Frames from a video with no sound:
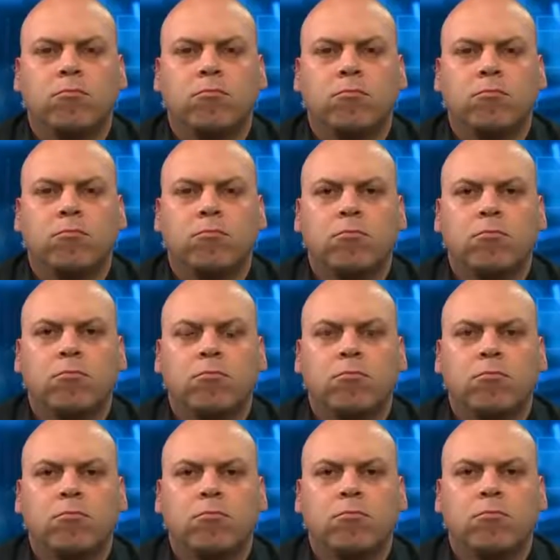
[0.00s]

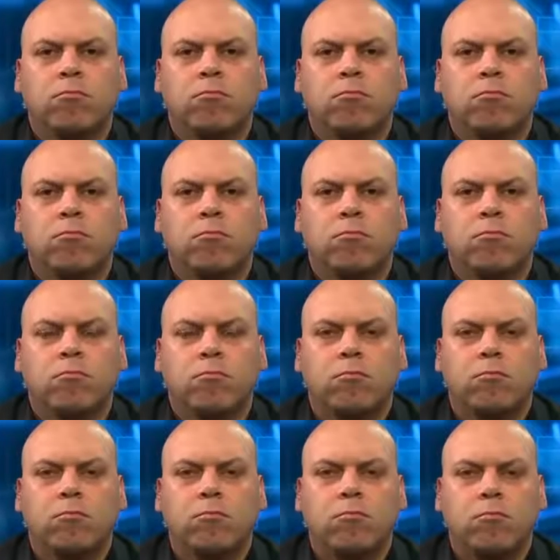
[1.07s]

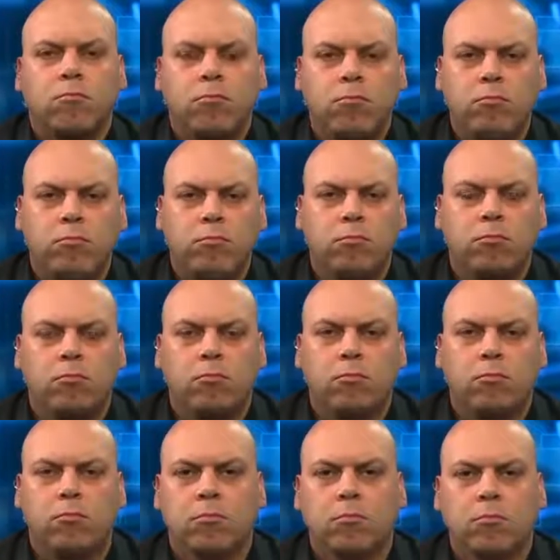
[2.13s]

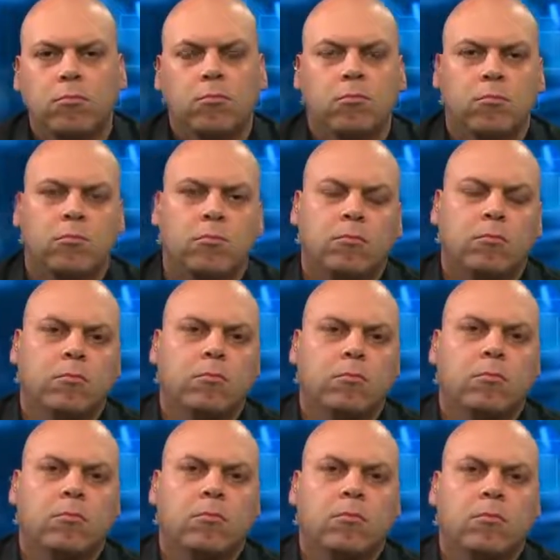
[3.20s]

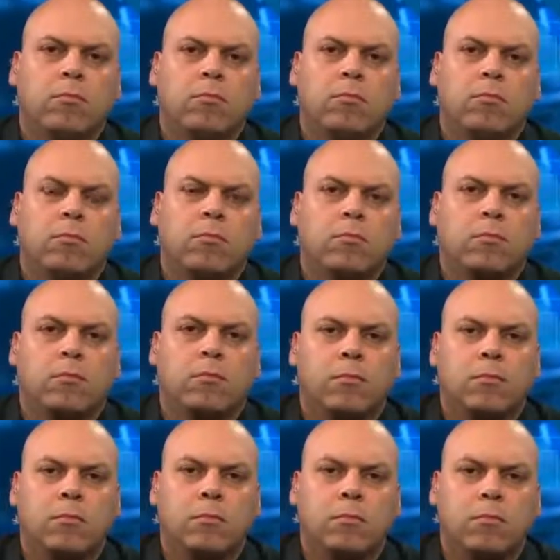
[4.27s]

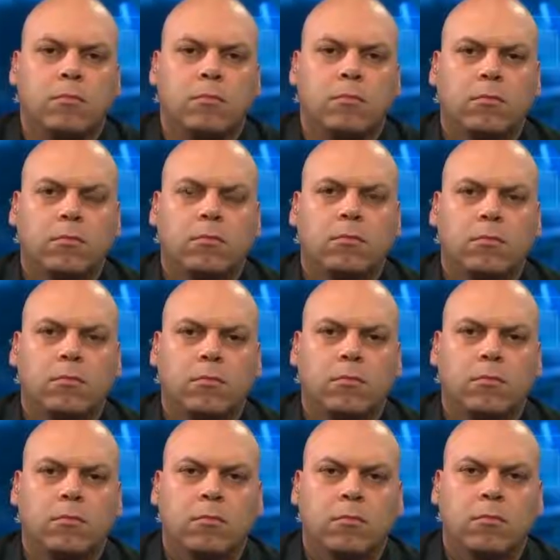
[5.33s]

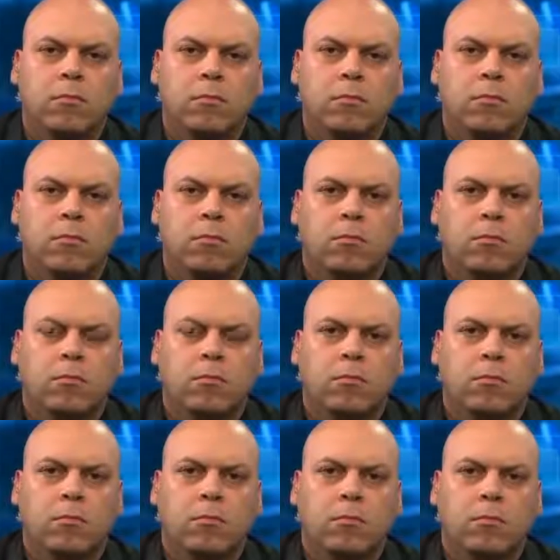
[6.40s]

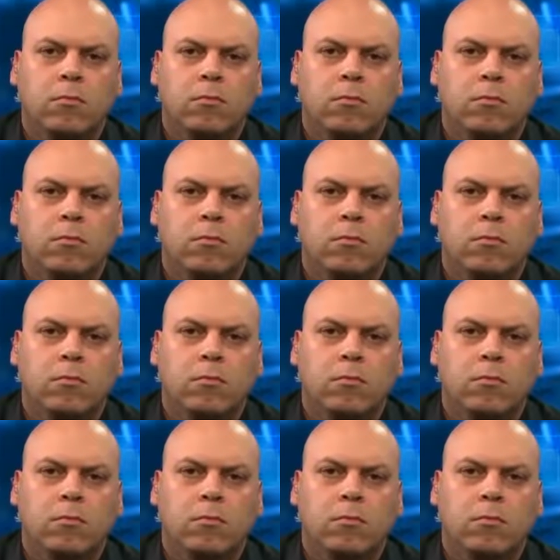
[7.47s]
(silent)